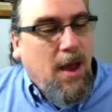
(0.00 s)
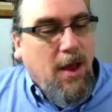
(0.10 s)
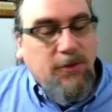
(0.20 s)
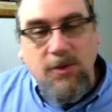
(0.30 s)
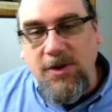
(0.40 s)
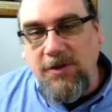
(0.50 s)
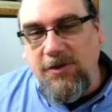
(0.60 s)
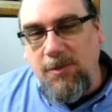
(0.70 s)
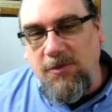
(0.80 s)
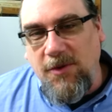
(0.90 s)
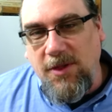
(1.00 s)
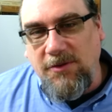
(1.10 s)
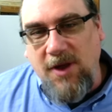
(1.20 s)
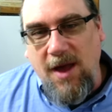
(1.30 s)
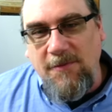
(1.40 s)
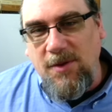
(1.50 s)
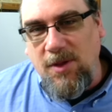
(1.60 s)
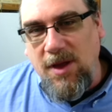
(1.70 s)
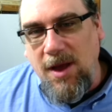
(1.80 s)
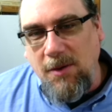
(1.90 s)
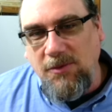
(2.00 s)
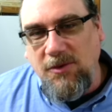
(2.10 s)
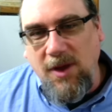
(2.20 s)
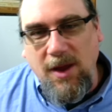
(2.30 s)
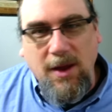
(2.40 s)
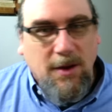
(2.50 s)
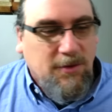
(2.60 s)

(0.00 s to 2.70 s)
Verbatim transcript: I also did some philosophical counseling